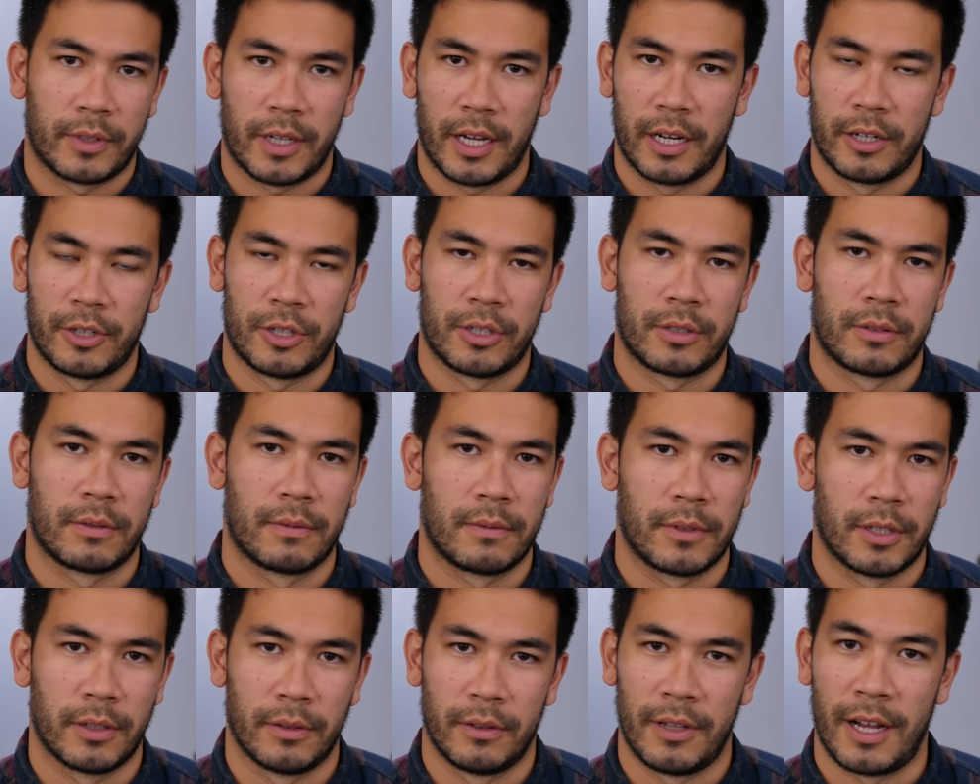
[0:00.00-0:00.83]
kind of just,
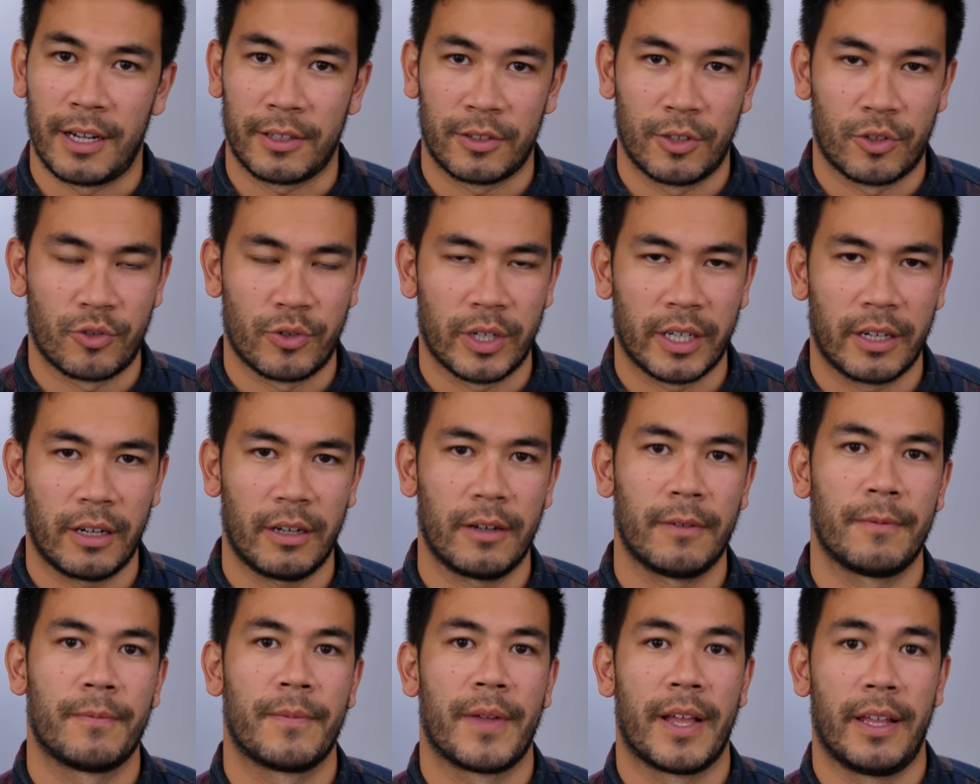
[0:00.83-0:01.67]
you know, lock the
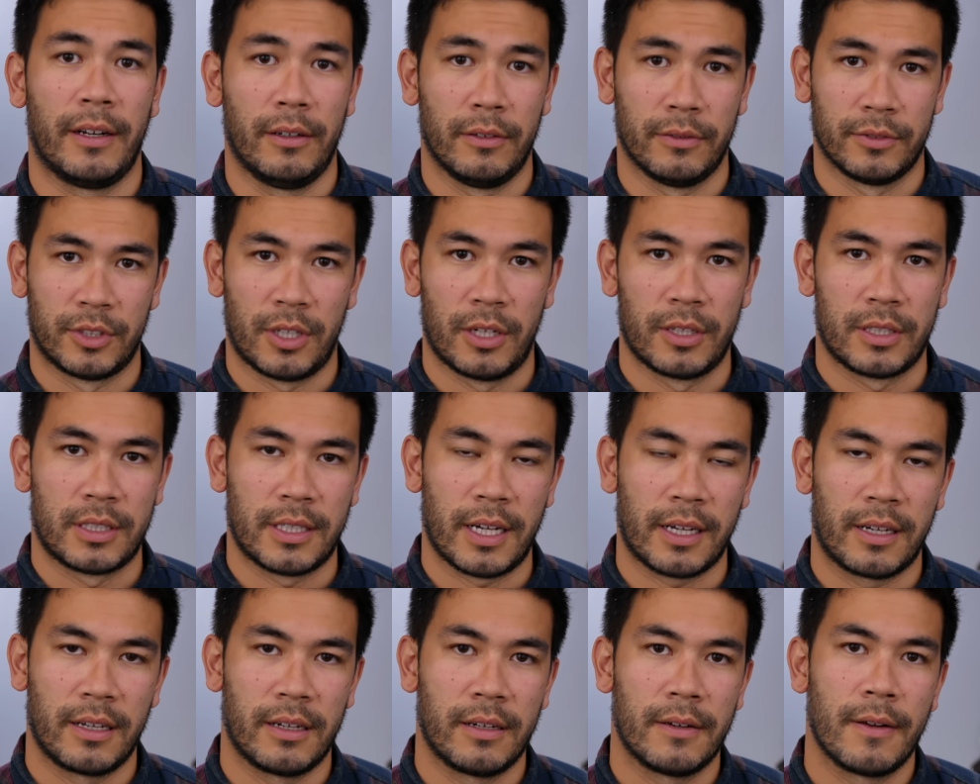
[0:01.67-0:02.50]
trigger, and it'll start
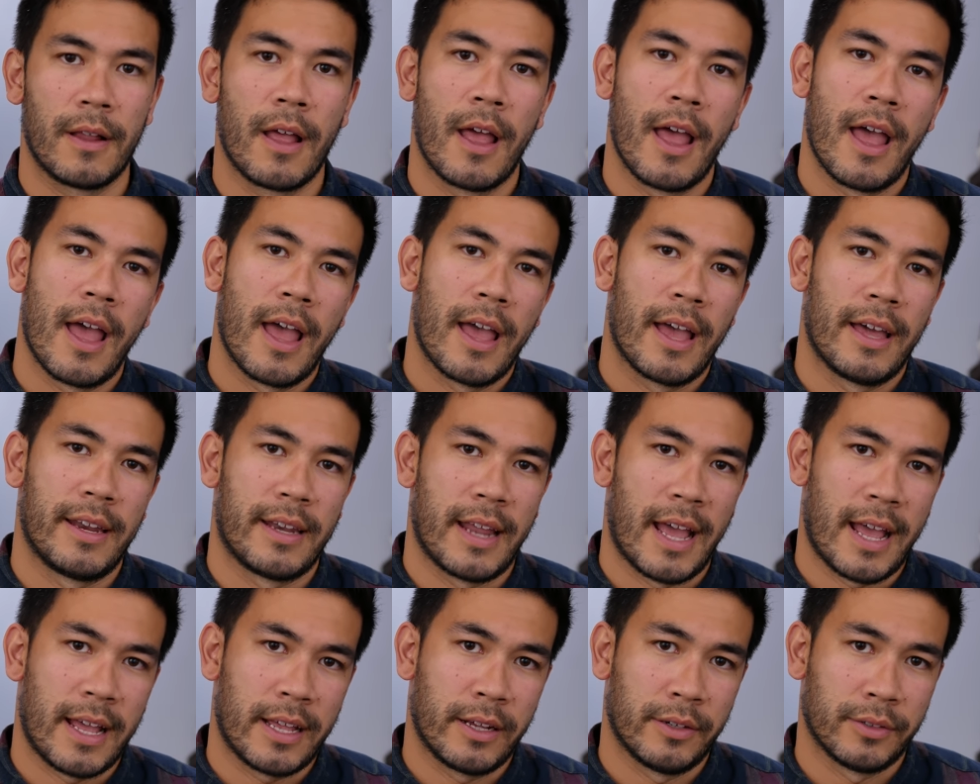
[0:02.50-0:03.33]
sucking,
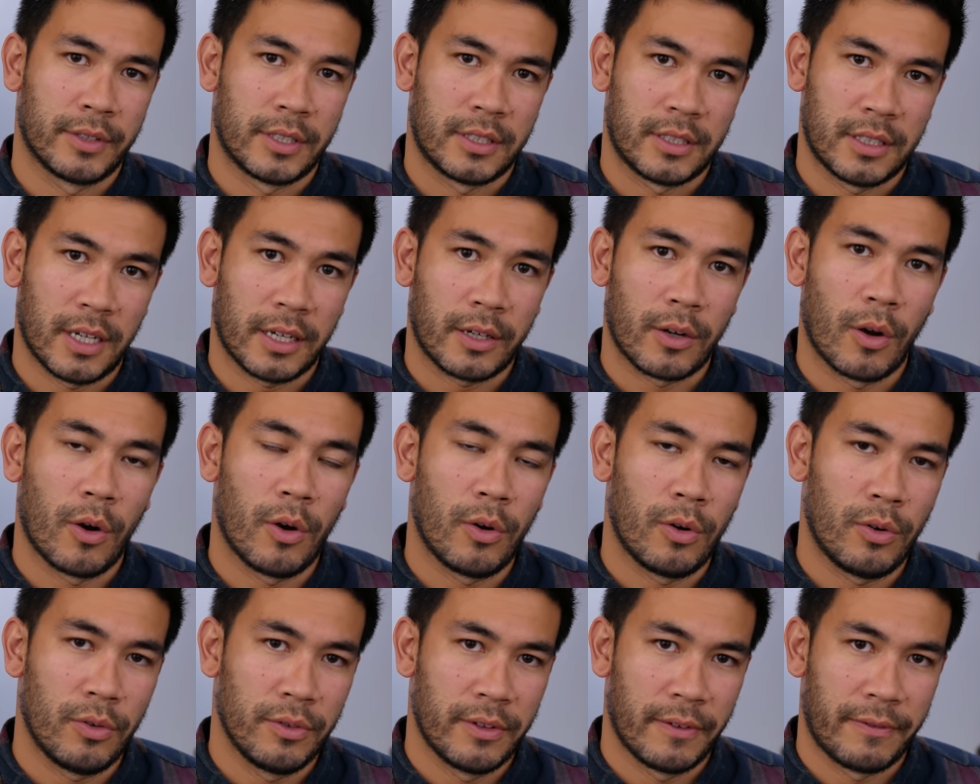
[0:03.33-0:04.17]
and it'll suck
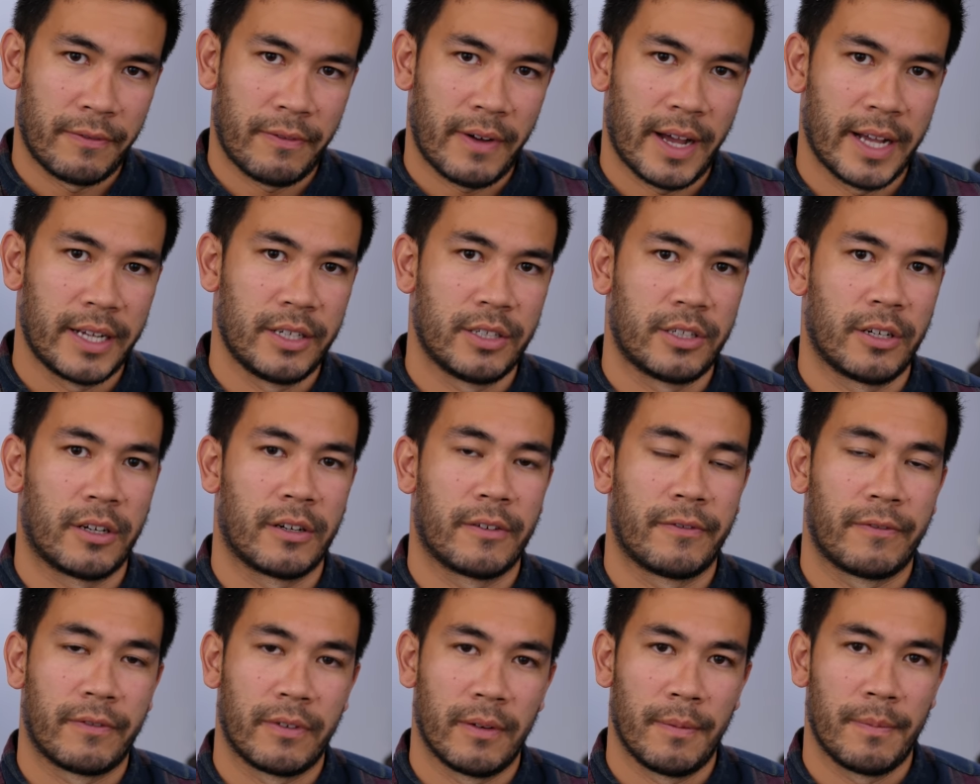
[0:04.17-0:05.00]
all the fine
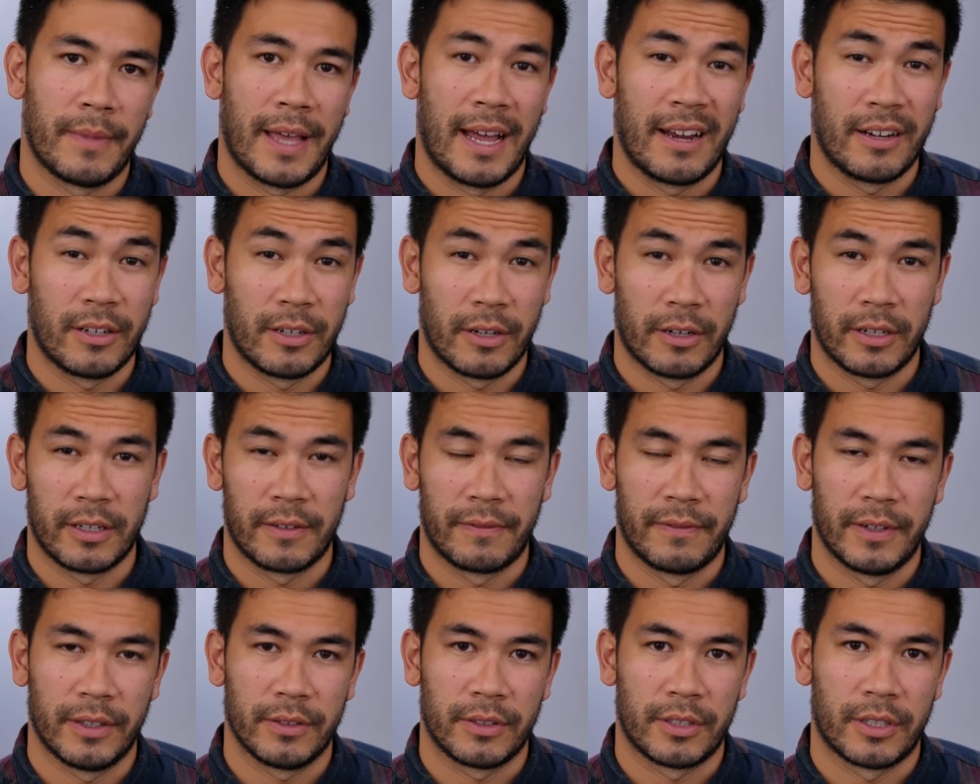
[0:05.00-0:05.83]
dirt from that dirty
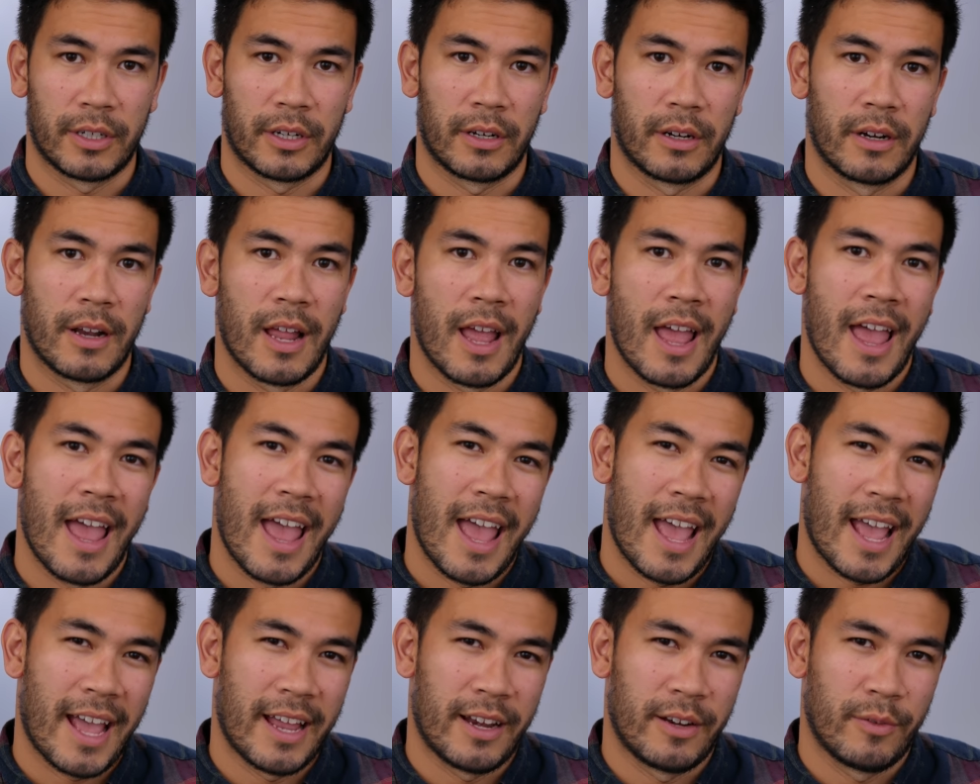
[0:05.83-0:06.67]
filter.
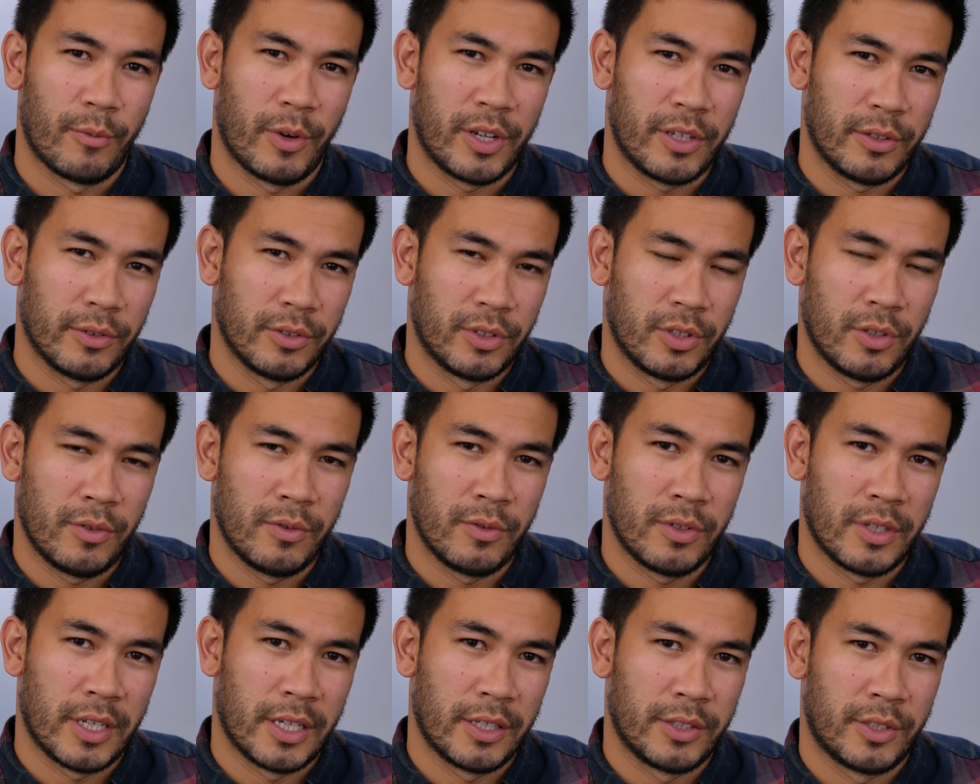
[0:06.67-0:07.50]
And what you'll
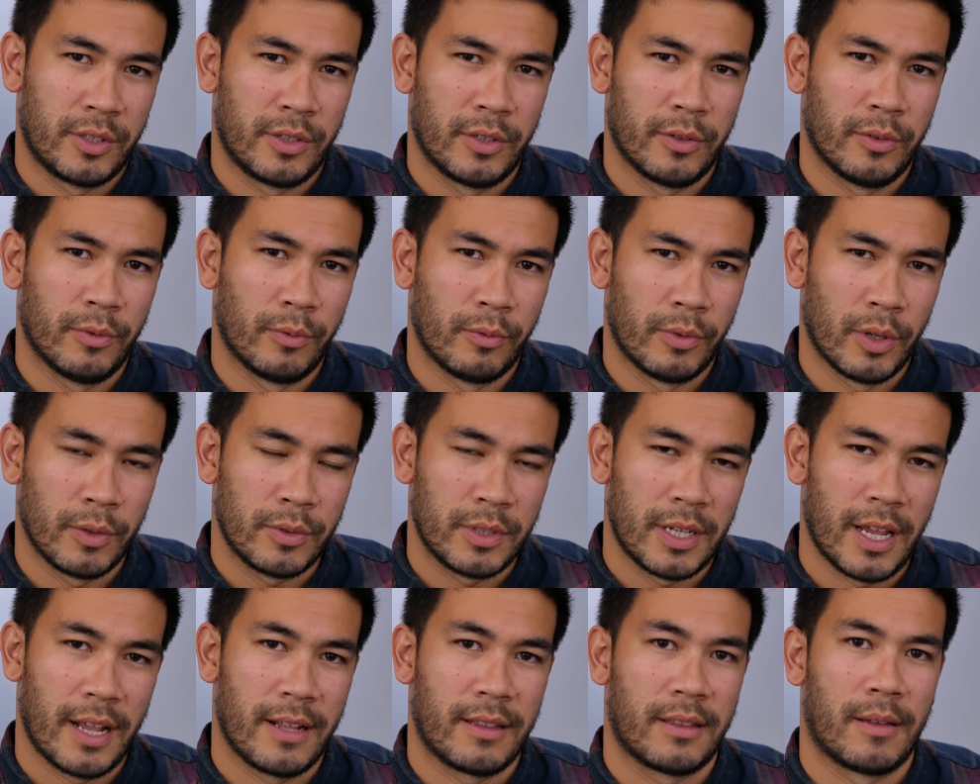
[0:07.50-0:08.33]
do is you'll
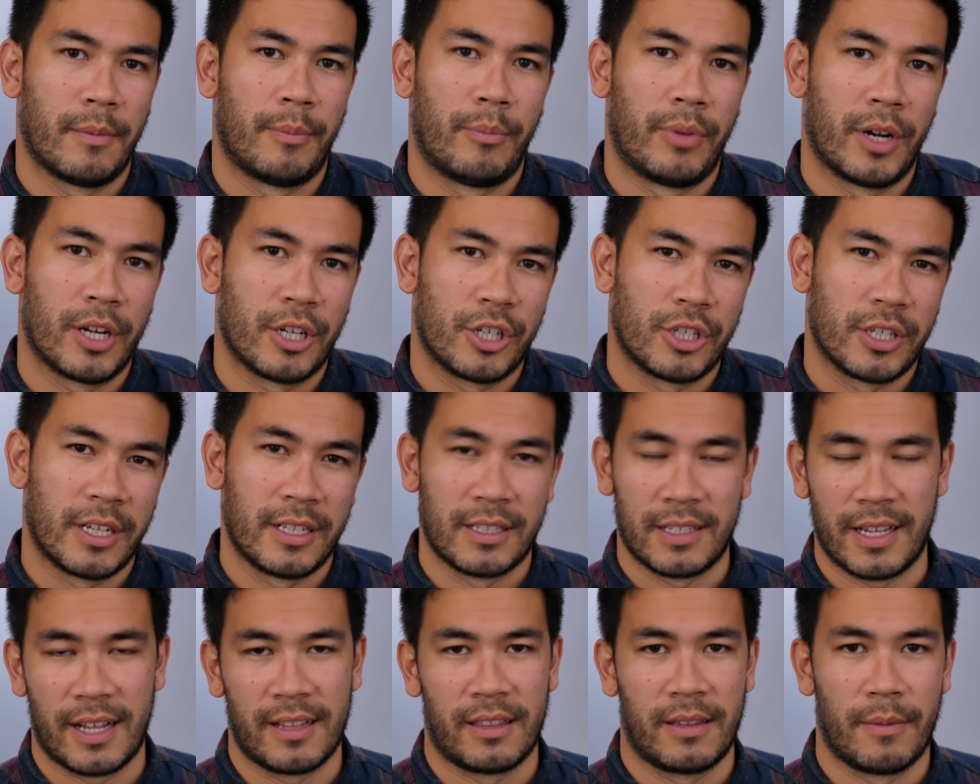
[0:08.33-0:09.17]
rotate the brush
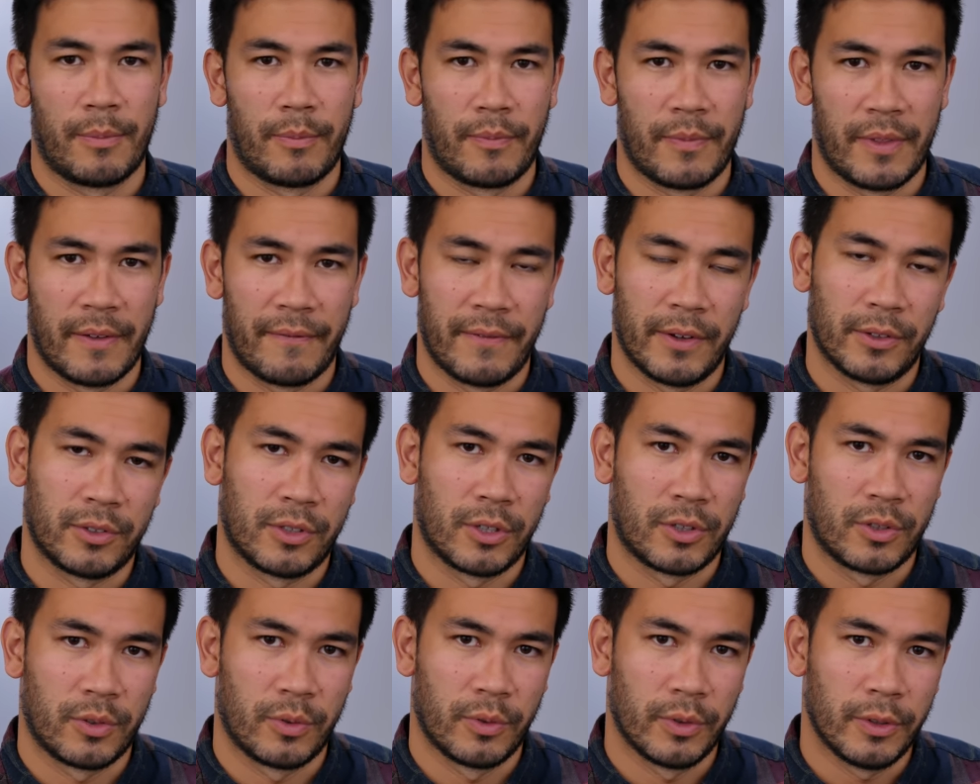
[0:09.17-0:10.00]
inside the
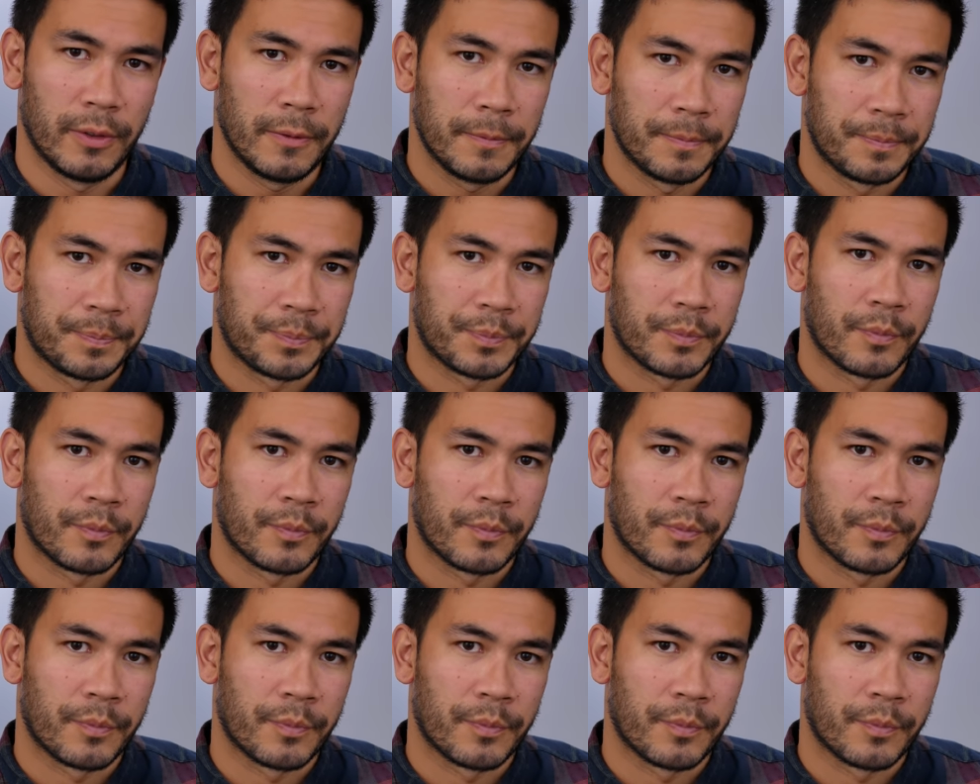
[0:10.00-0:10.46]
filter tool